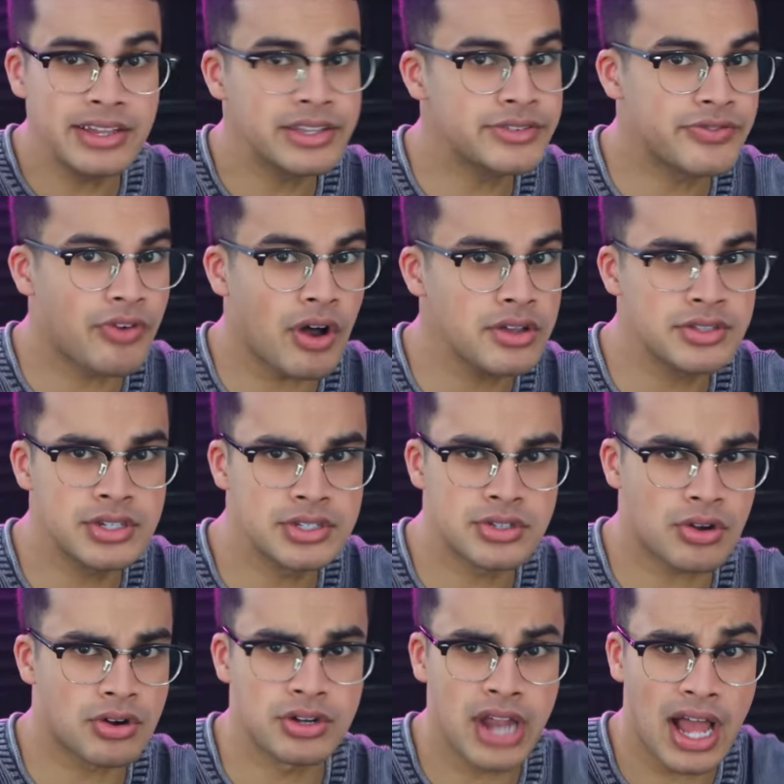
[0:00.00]
is, faucets
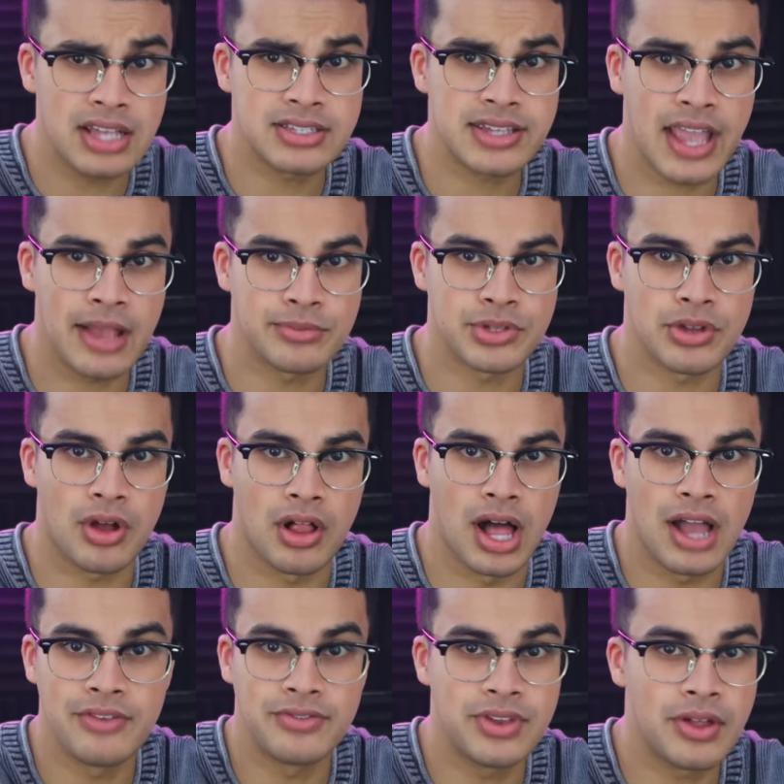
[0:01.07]
are not scams at all.
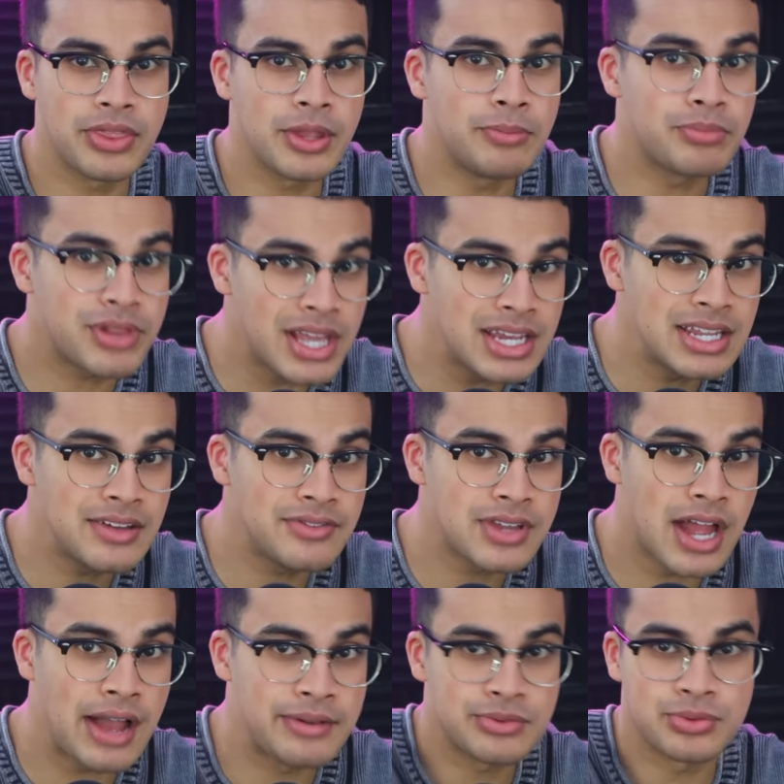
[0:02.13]
I've done them plenty of
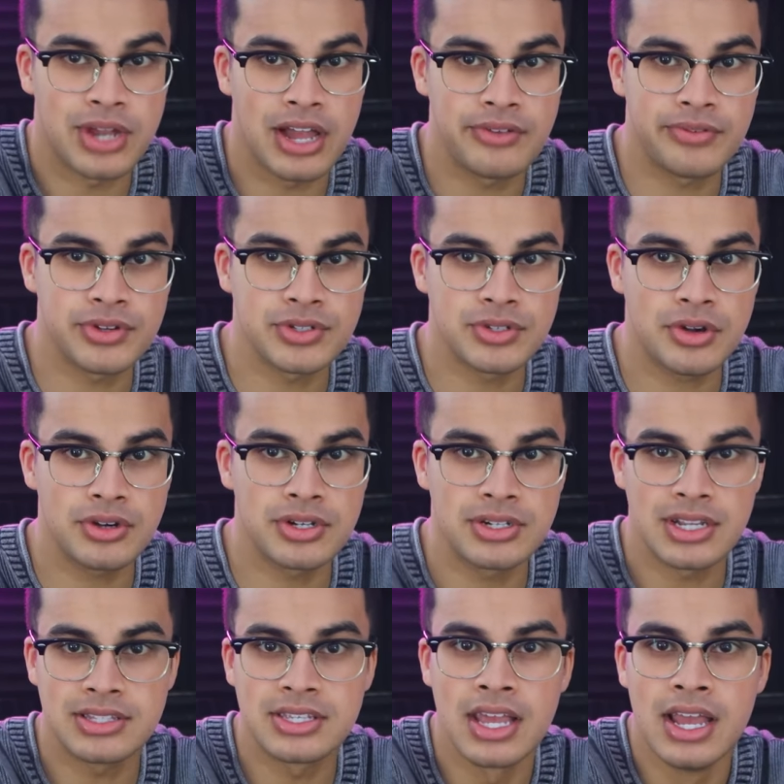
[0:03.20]
times when I first started.
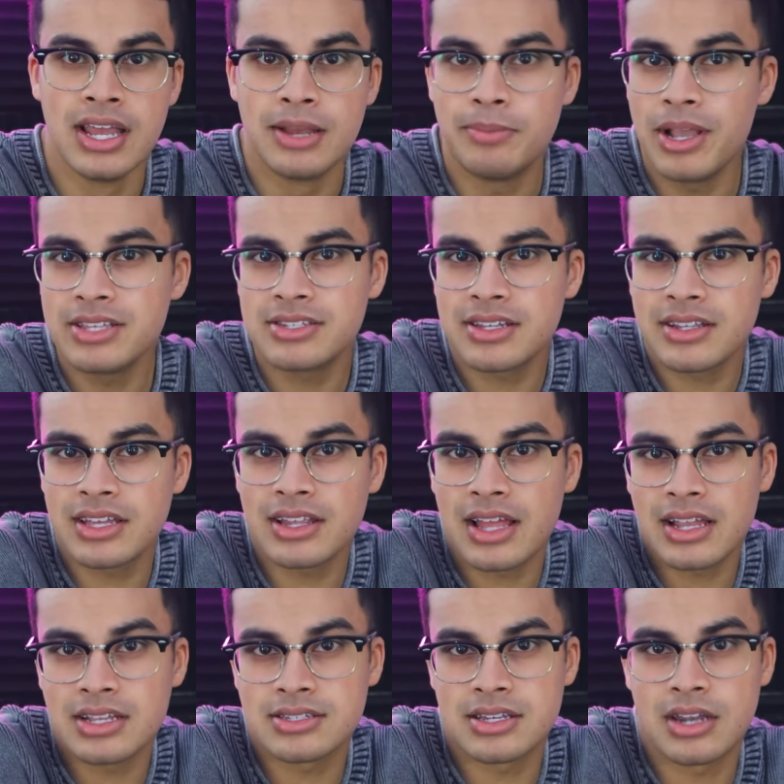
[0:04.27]
It's basically,
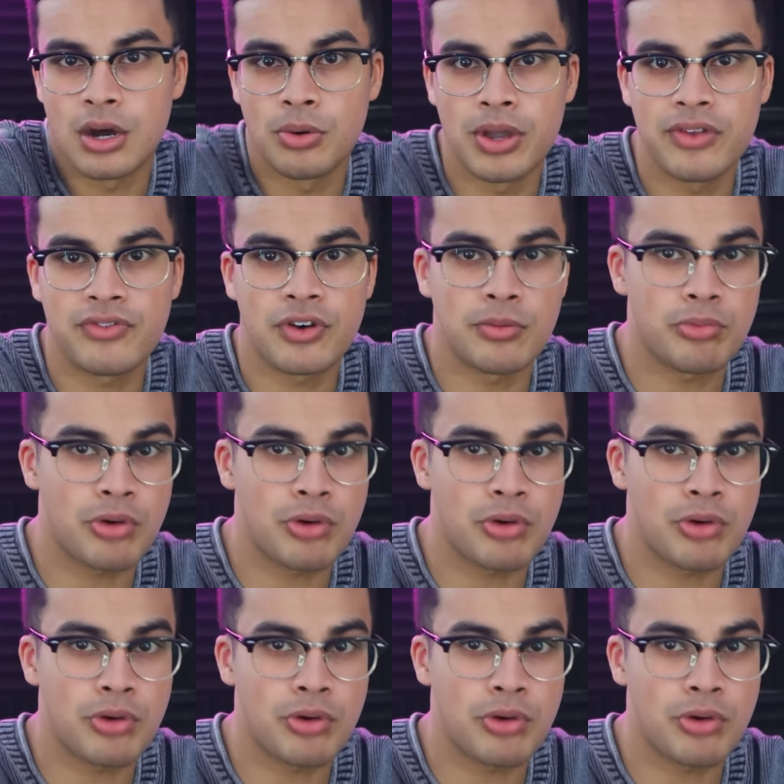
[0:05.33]
like I said, a way for a